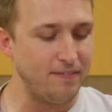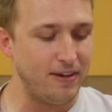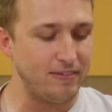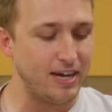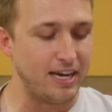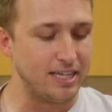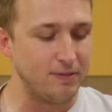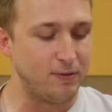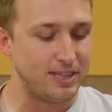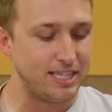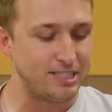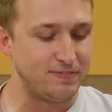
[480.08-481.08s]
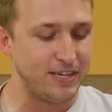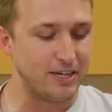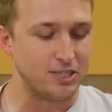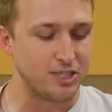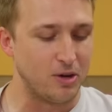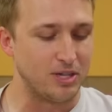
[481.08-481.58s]
If I've got to live with this
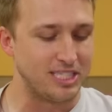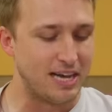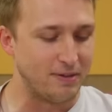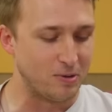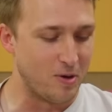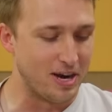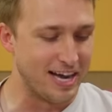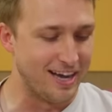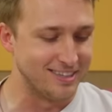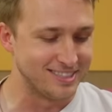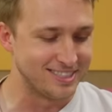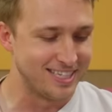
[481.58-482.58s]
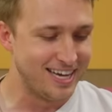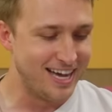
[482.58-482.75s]
fear, so does everyone else.